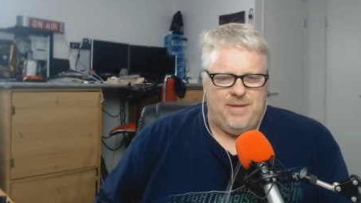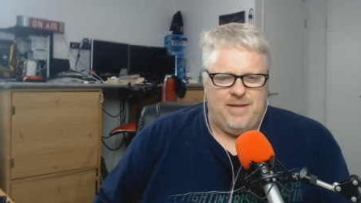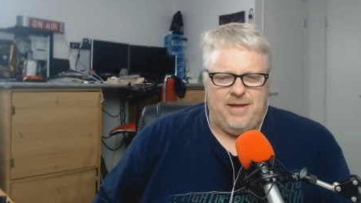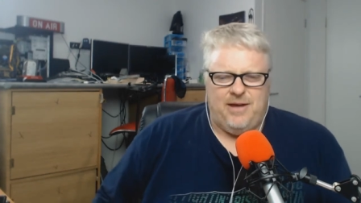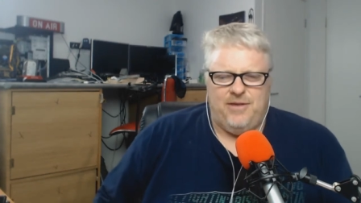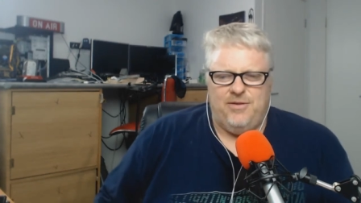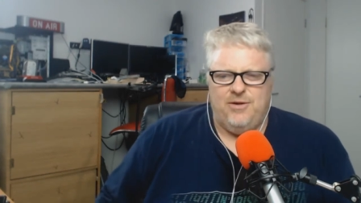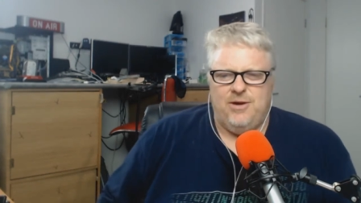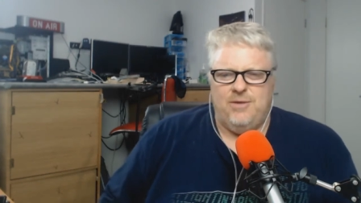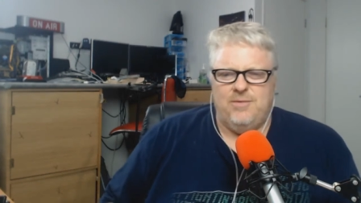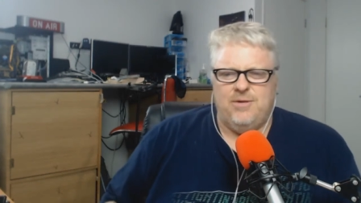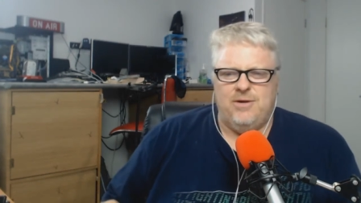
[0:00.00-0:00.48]
But
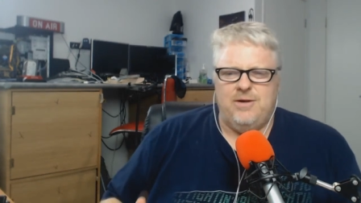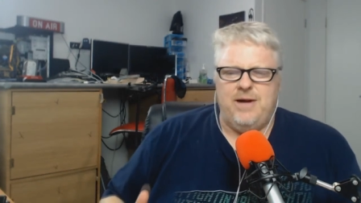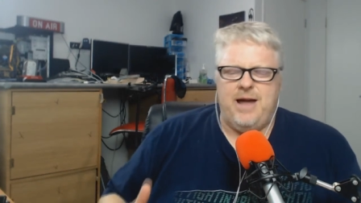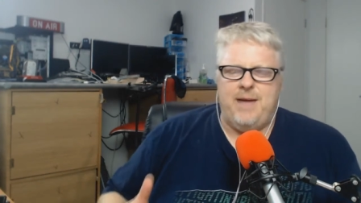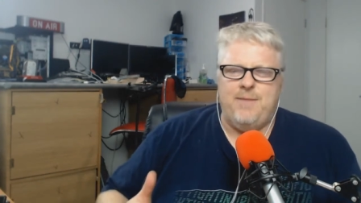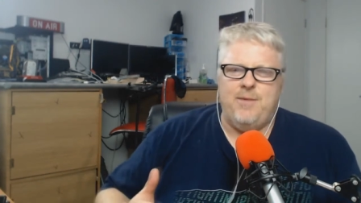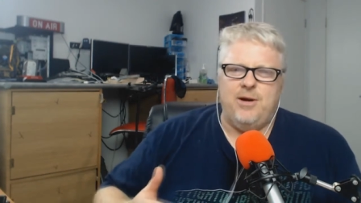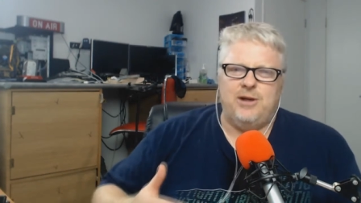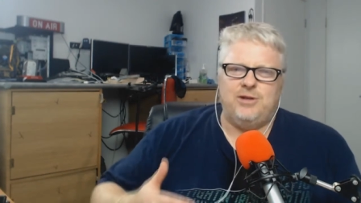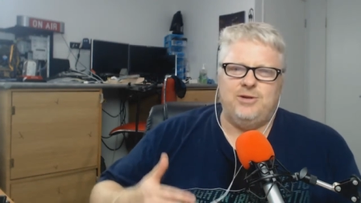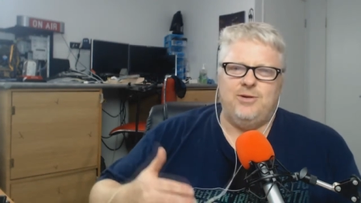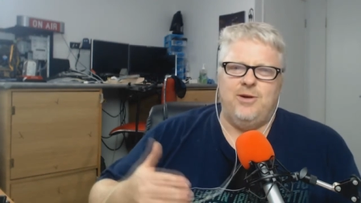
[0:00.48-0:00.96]
I thought, well,
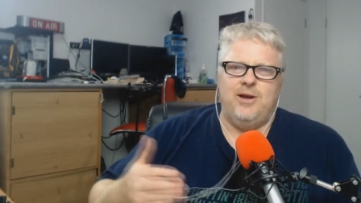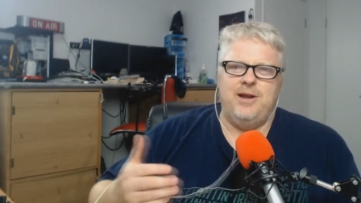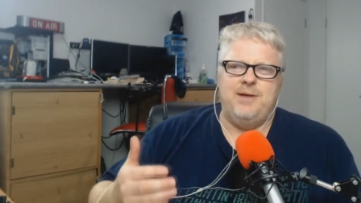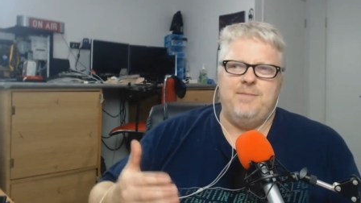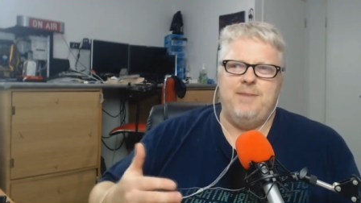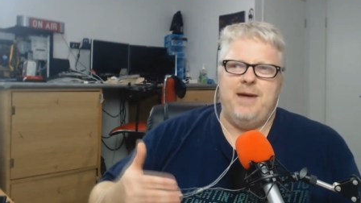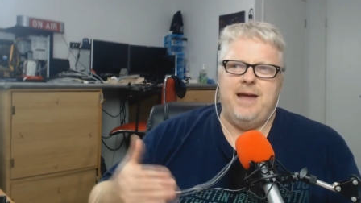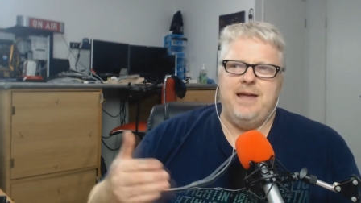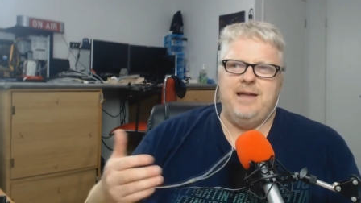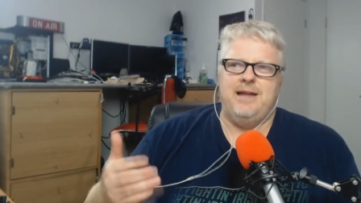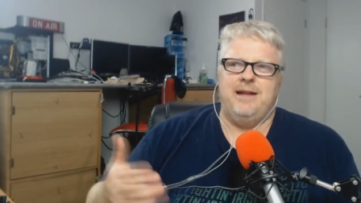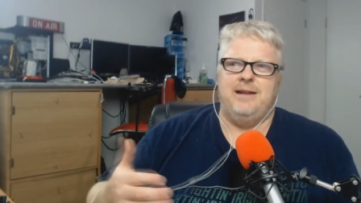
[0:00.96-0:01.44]
am I trying to
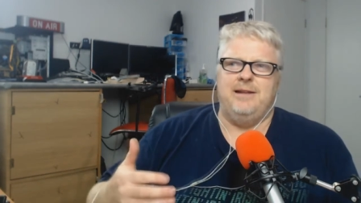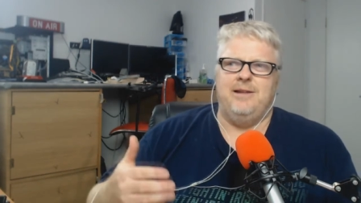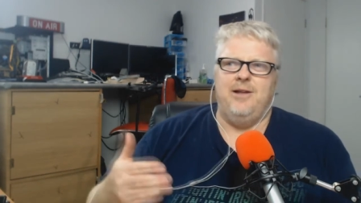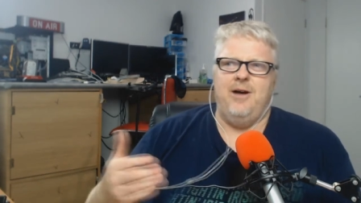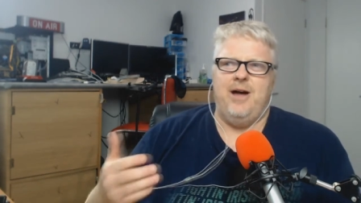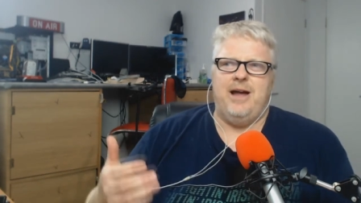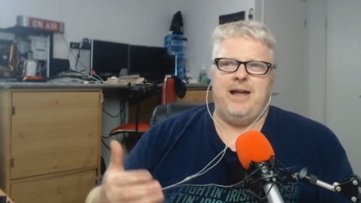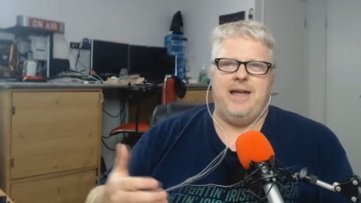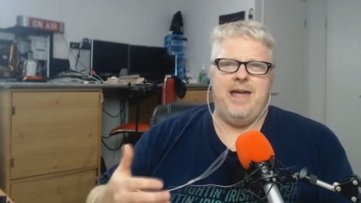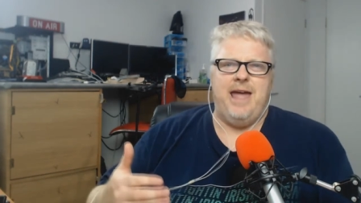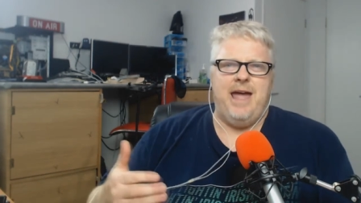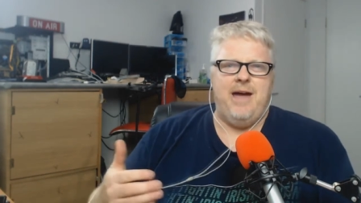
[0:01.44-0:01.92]
make it
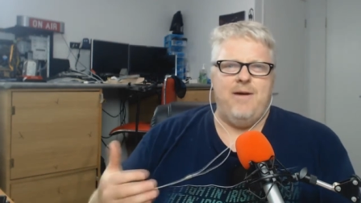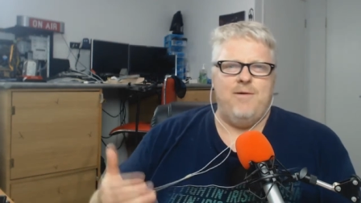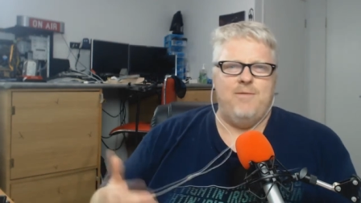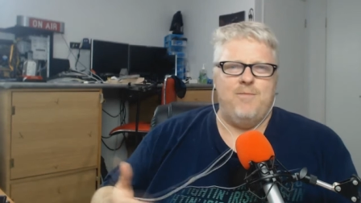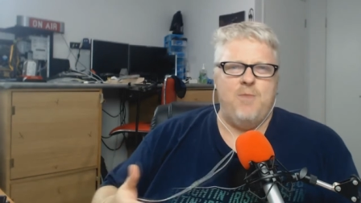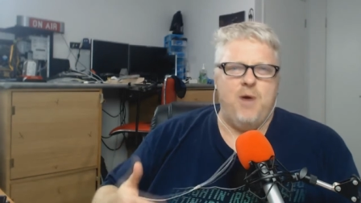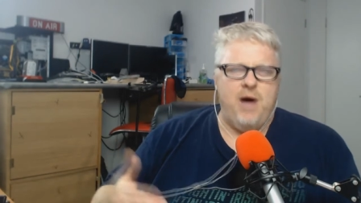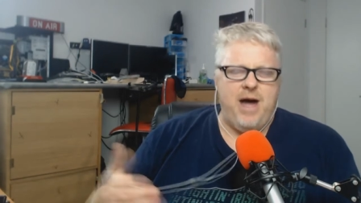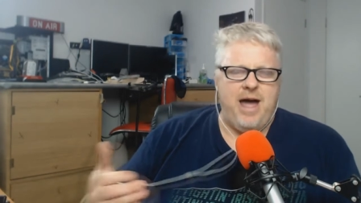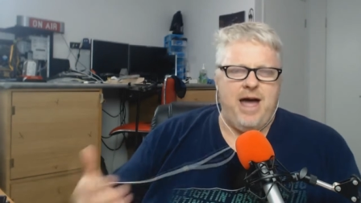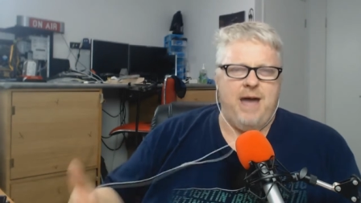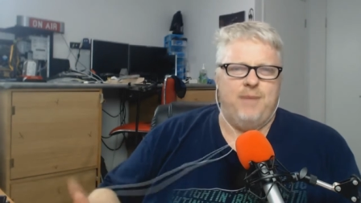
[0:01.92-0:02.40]
like how
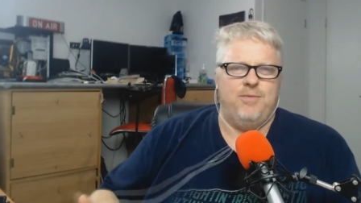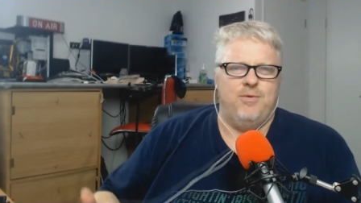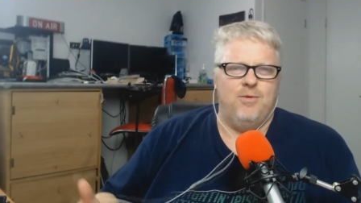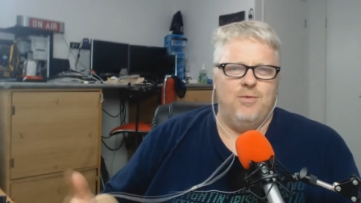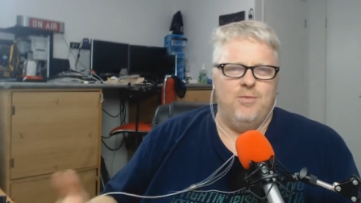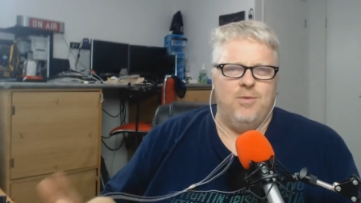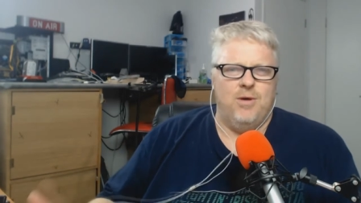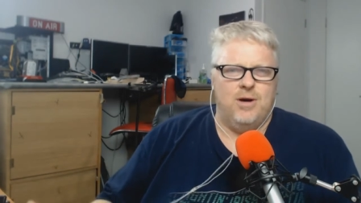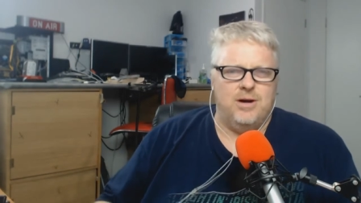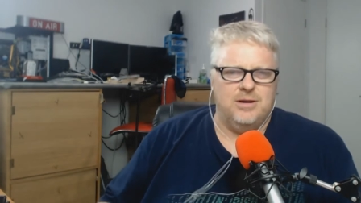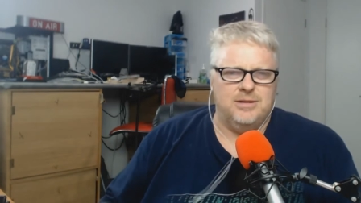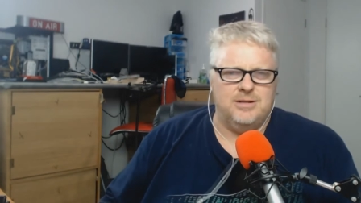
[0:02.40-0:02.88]
my
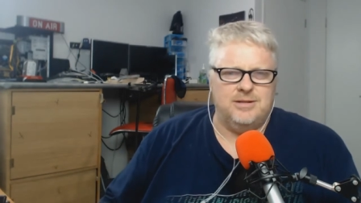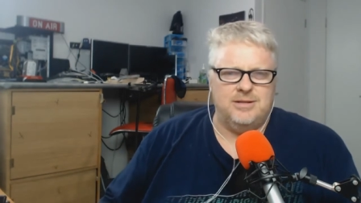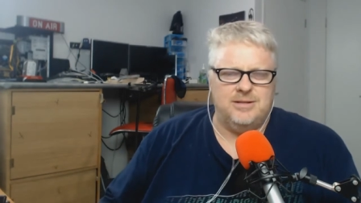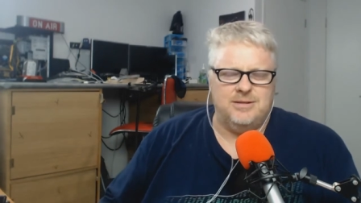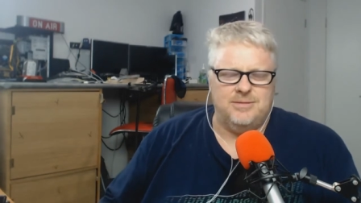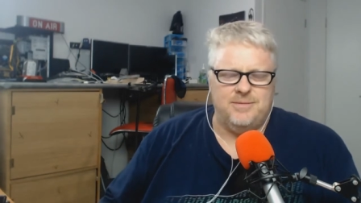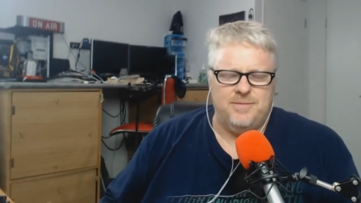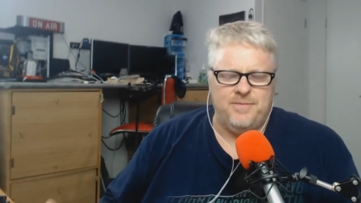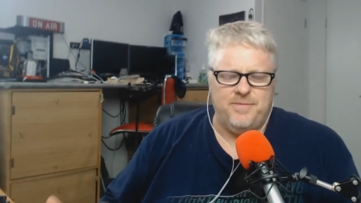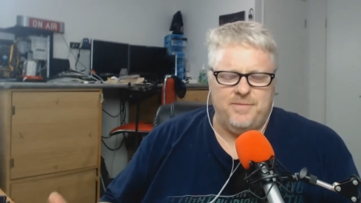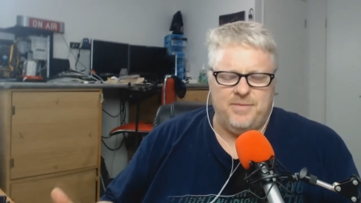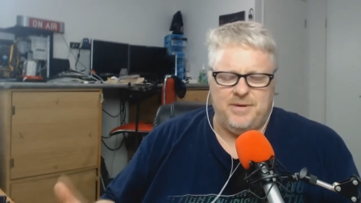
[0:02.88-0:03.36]
Apple
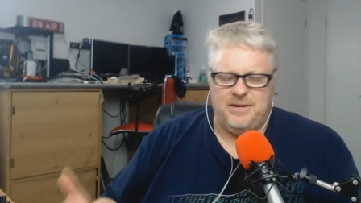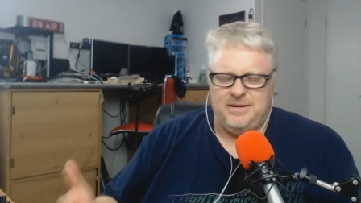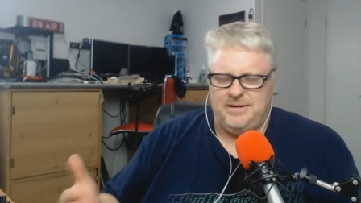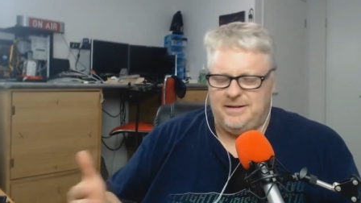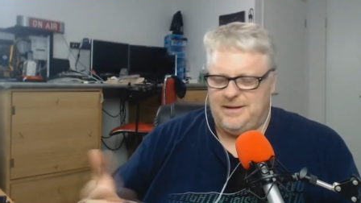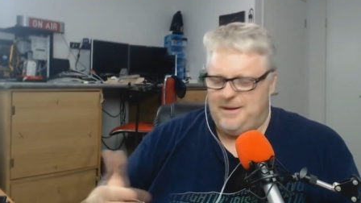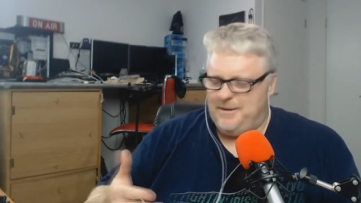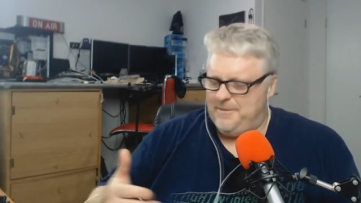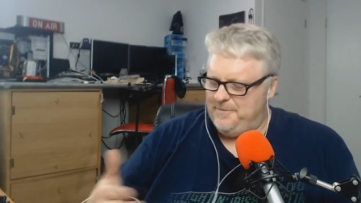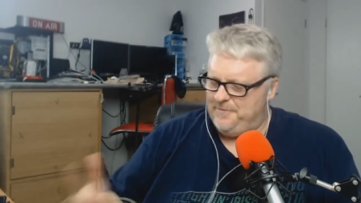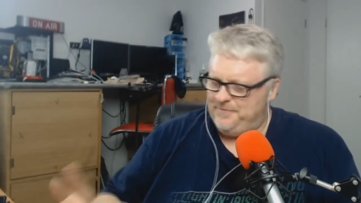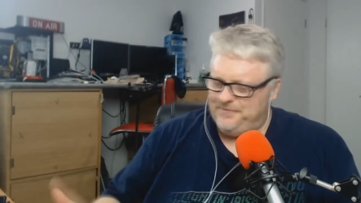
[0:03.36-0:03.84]
was? But
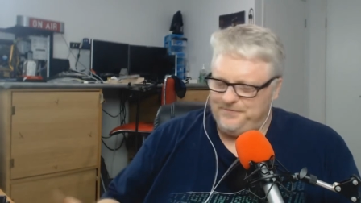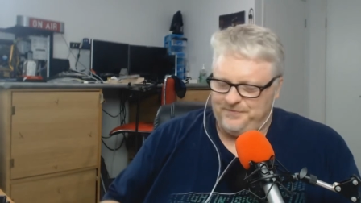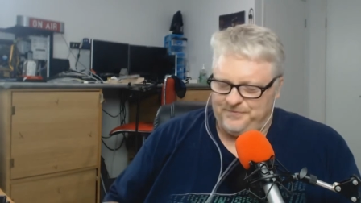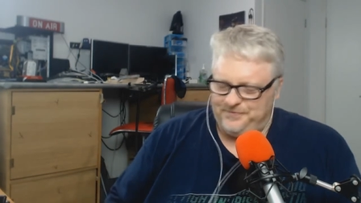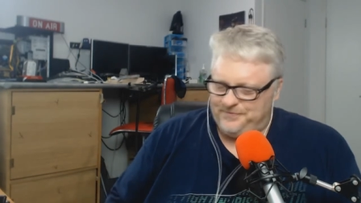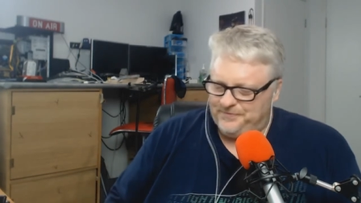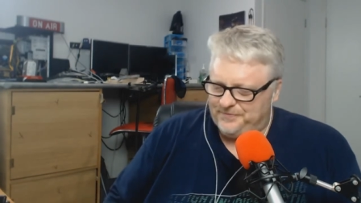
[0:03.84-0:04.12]
um,